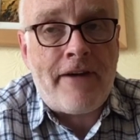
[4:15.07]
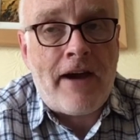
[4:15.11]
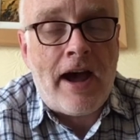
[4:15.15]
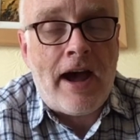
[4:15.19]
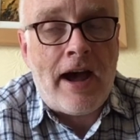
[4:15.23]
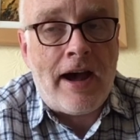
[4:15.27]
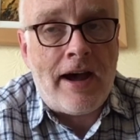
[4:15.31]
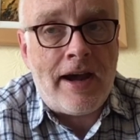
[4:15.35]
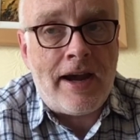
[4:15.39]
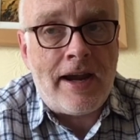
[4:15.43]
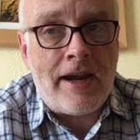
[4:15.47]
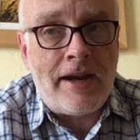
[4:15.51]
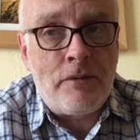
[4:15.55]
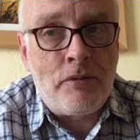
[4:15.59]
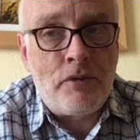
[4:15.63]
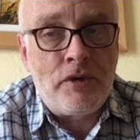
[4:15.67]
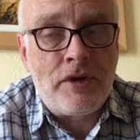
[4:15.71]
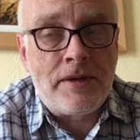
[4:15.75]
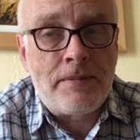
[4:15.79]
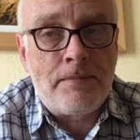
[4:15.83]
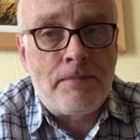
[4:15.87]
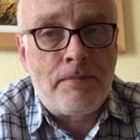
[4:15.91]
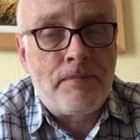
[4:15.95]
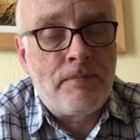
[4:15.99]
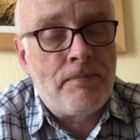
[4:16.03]
I was
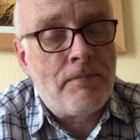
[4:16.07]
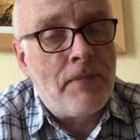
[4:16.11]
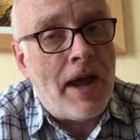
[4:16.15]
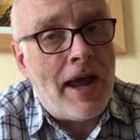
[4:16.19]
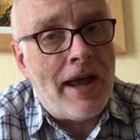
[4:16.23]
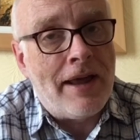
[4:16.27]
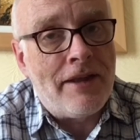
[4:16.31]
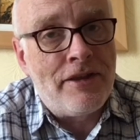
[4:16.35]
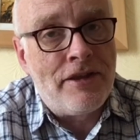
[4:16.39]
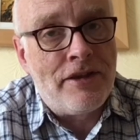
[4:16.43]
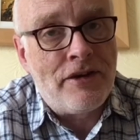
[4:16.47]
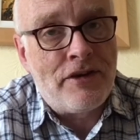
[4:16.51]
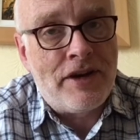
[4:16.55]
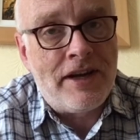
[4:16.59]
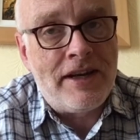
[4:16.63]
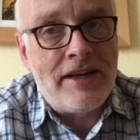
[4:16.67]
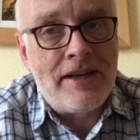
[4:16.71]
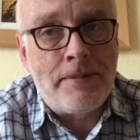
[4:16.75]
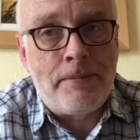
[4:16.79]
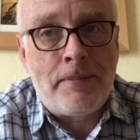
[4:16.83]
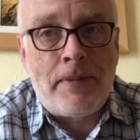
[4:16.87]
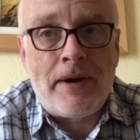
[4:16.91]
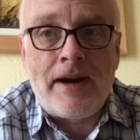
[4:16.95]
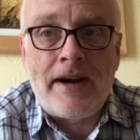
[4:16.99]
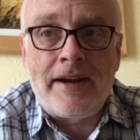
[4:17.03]
looking to
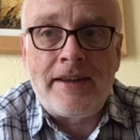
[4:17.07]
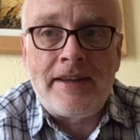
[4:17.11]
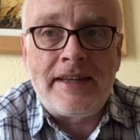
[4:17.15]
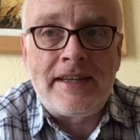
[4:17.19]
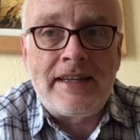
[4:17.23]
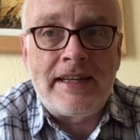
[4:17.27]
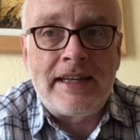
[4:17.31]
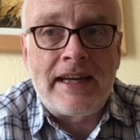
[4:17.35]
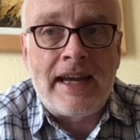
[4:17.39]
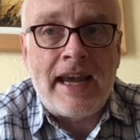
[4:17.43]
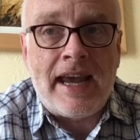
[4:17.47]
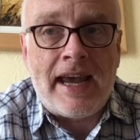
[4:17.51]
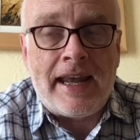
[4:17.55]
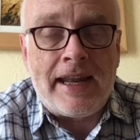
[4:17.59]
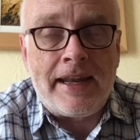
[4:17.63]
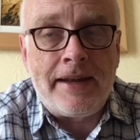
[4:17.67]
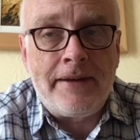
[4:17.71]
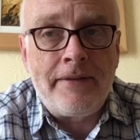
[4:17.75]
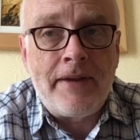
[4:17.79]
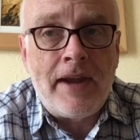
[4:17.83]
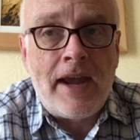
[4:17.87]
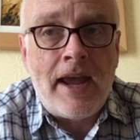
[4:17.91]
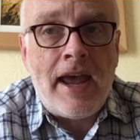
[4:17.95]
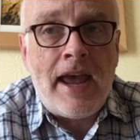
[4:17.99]
buy this again,